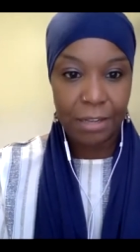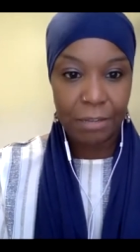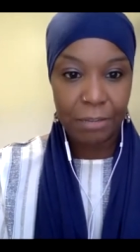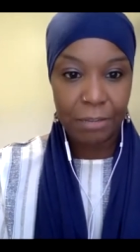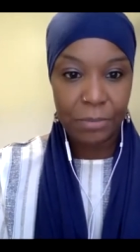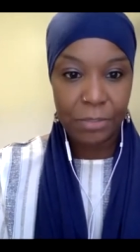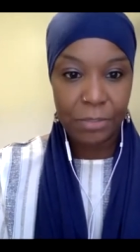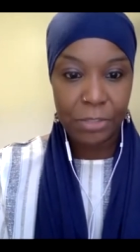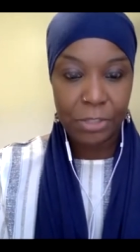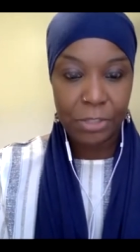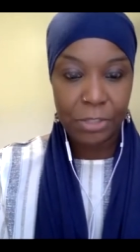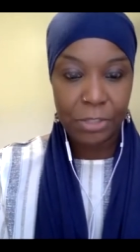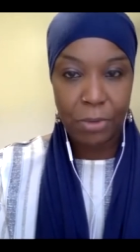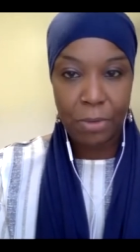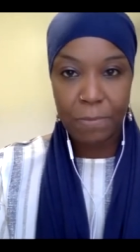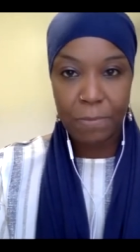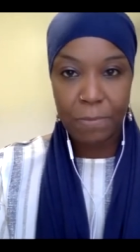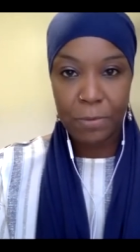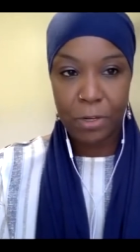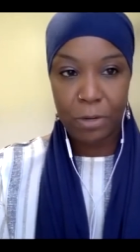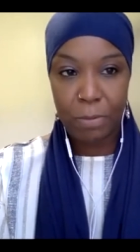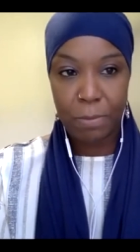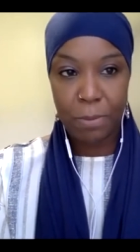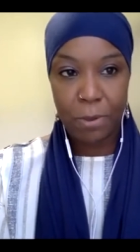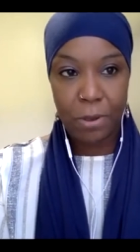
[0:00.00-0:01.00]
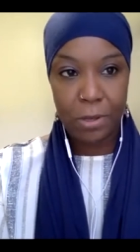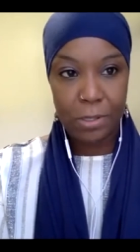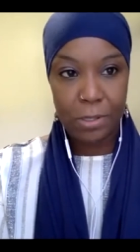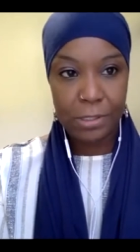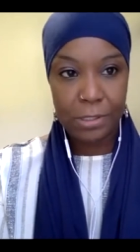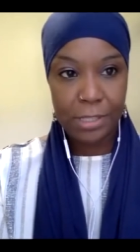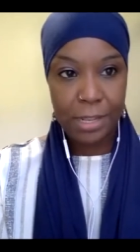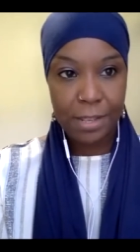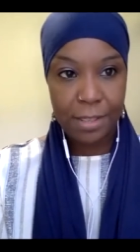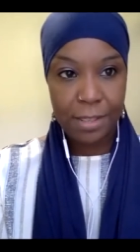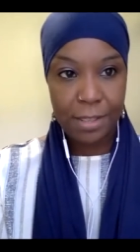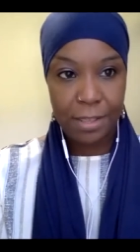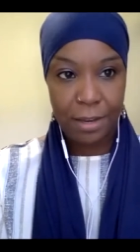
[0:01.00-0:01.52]
So I'm going to pause
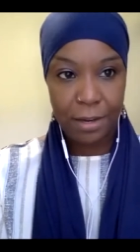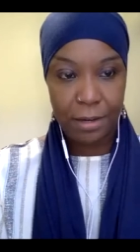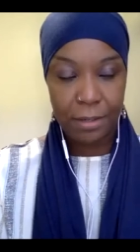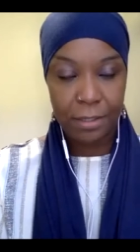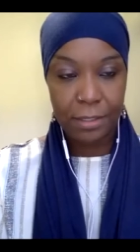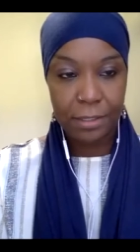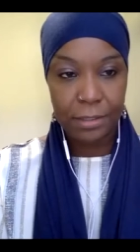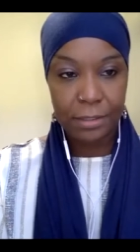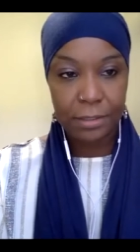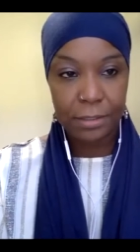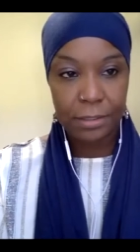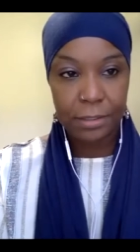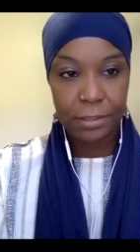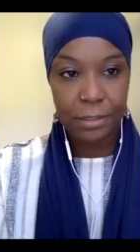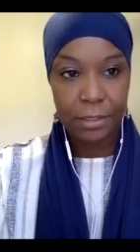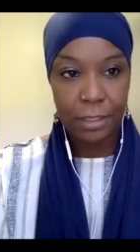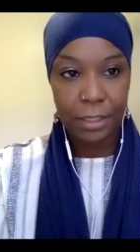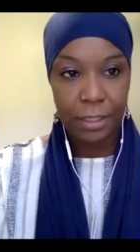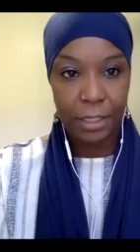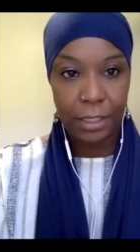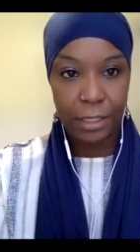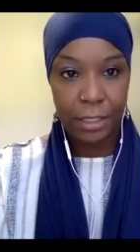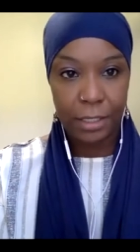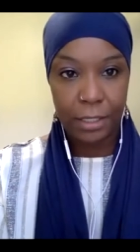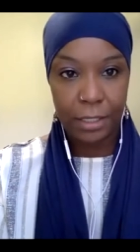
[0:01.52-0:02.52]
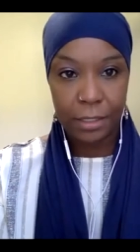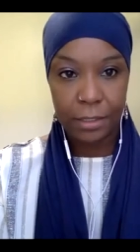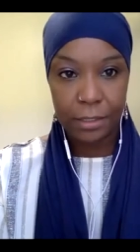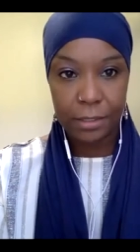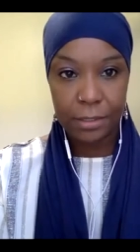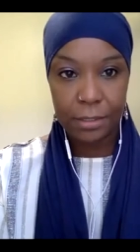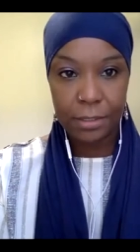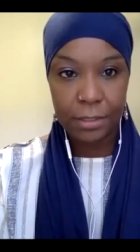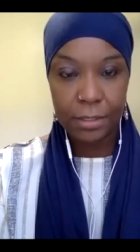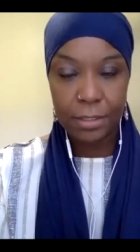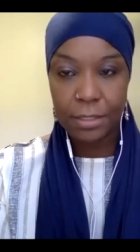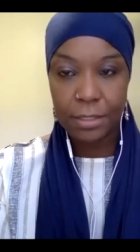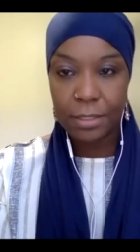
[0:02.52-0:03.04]
that there.
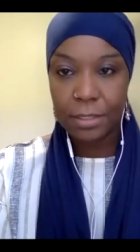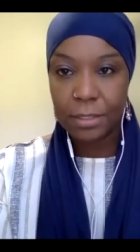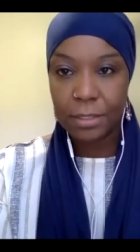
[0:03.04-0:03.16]
And